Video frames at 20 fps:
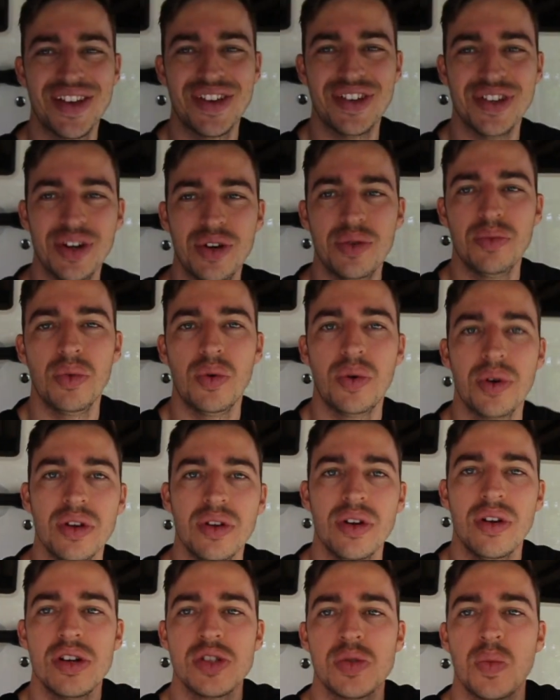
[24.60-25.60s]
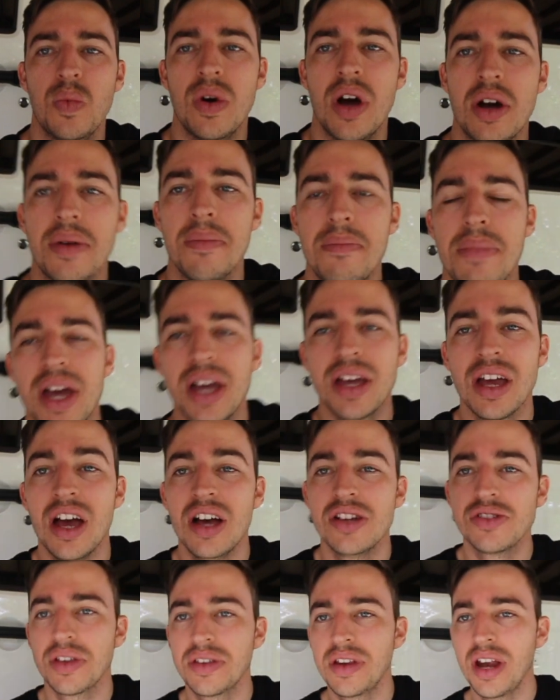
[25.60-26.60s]
Good morning guys and welcome back.
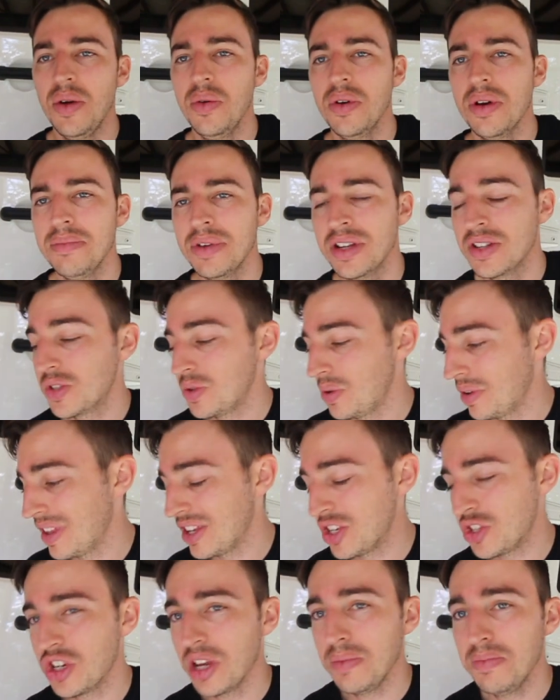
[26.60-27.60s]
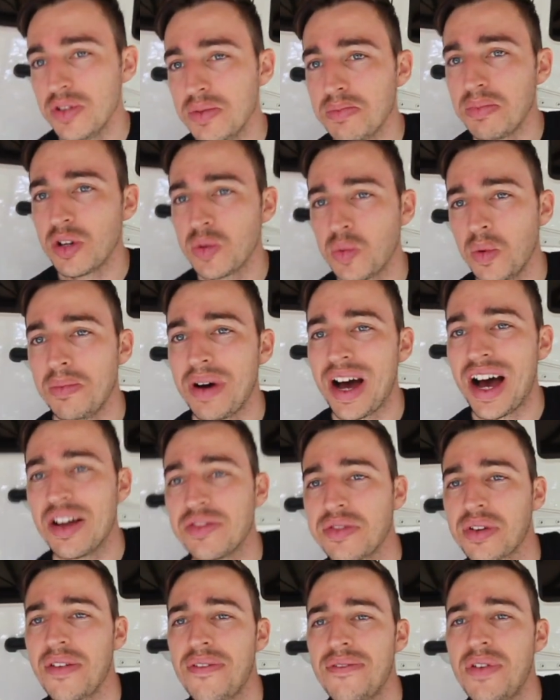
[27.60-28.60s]
So today we're going to be installing the cheapest possible
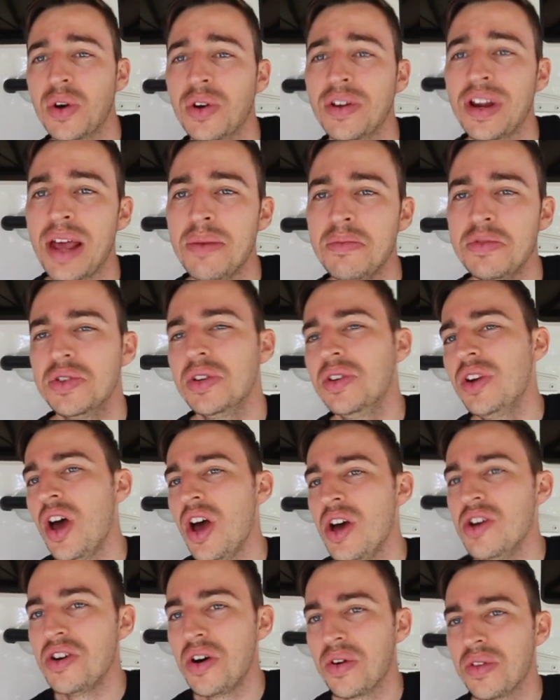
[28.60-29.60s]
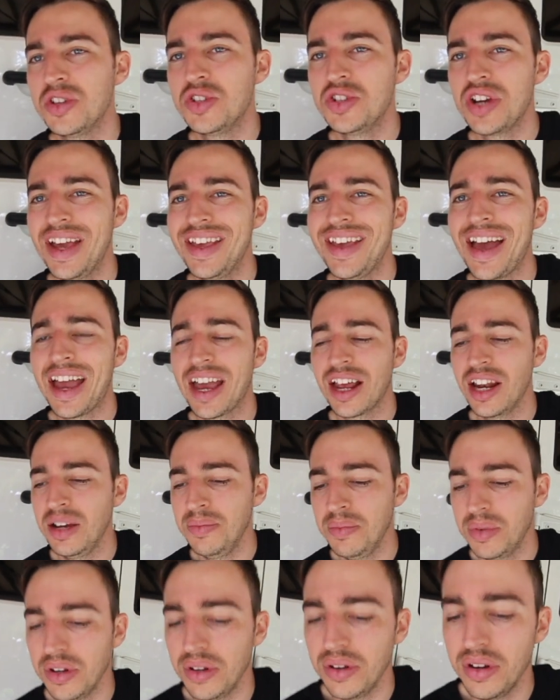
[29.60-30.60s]
parts we can find on Amazon on the JK
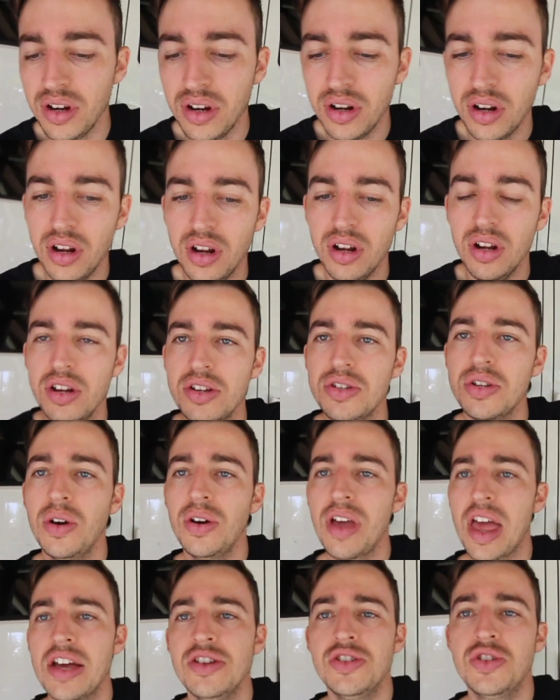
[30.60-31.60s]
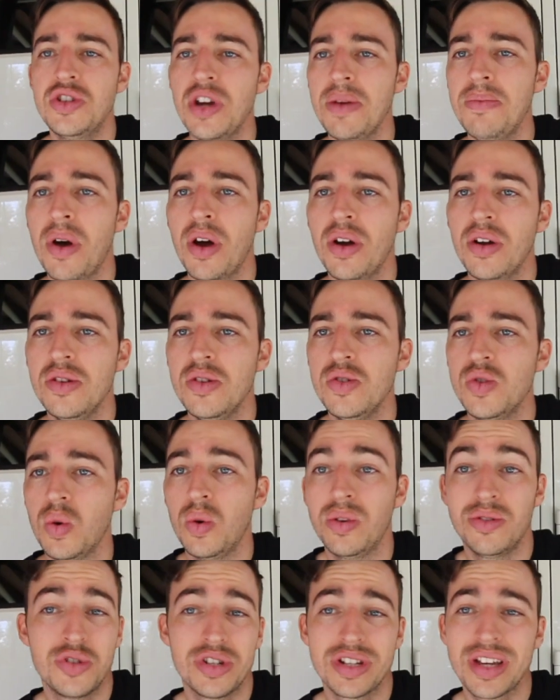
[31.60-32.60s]
Unlimited. So as Jeep owners
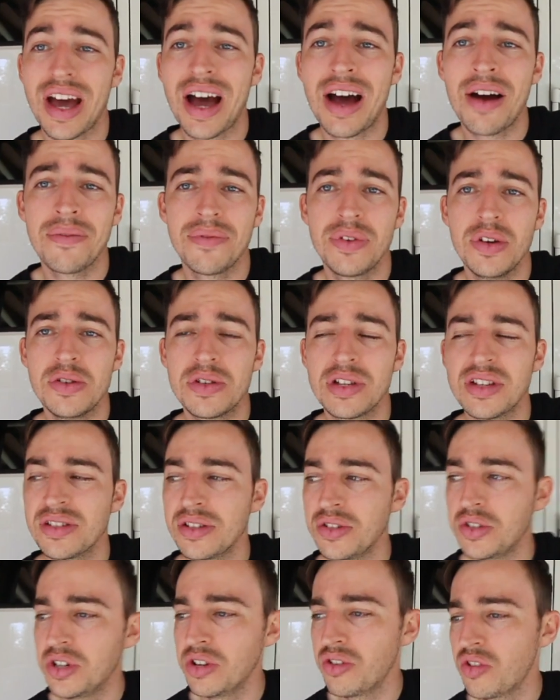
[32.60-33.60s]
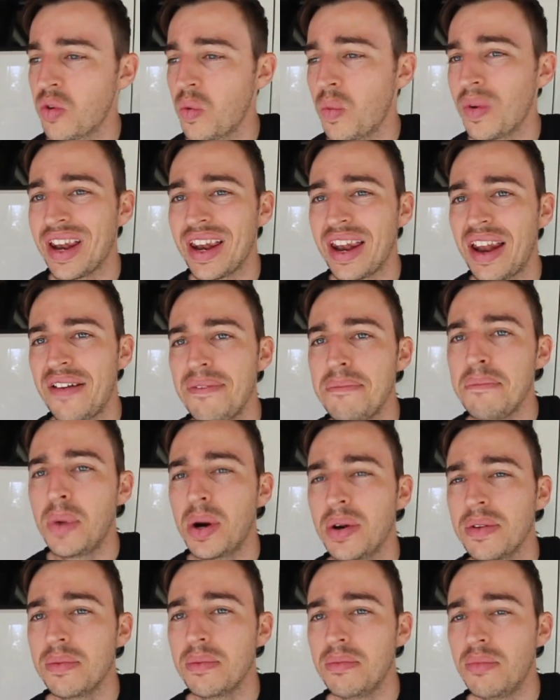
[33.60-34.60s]
or just car enthusiasts in general, we love
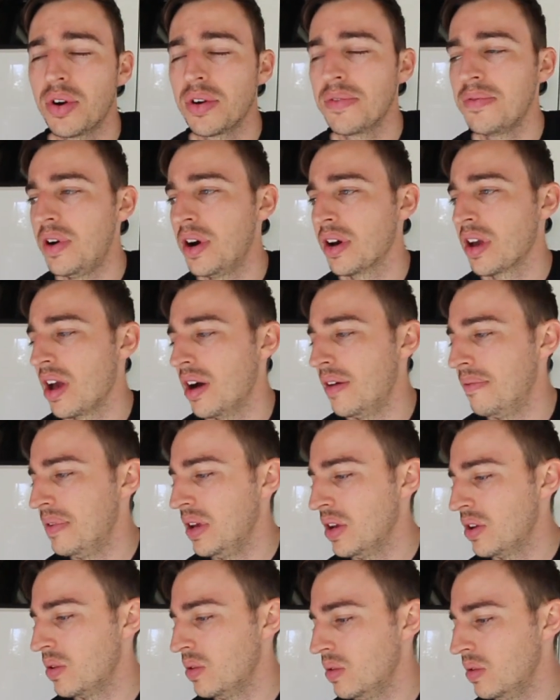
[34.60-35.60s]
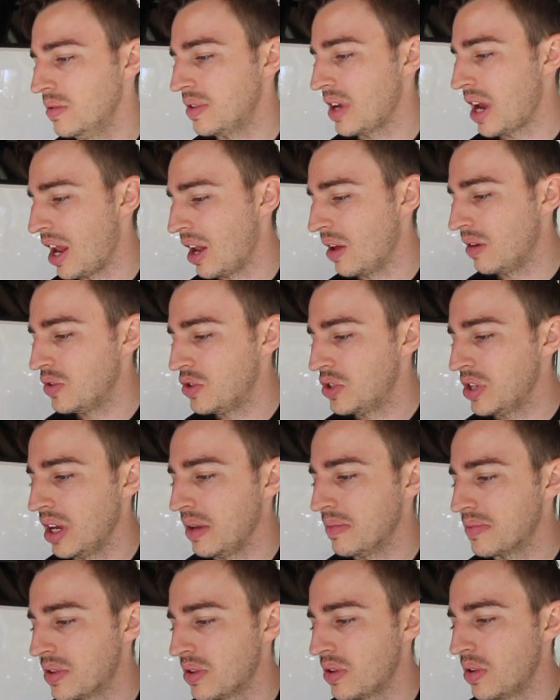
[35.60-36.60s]
modifying our vehicles and our
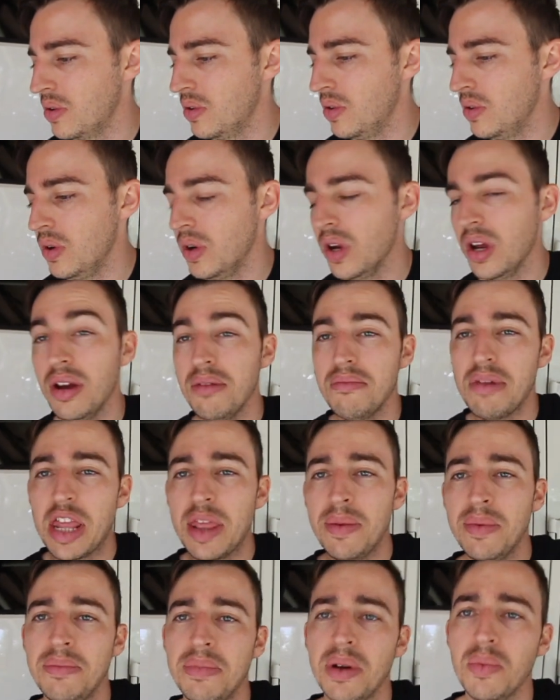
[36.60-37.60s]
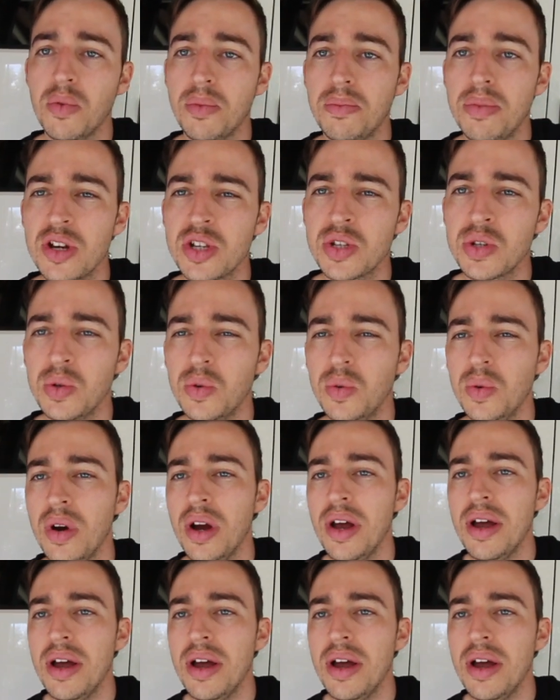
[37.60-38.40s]
Jeeps to make them a bit more personal,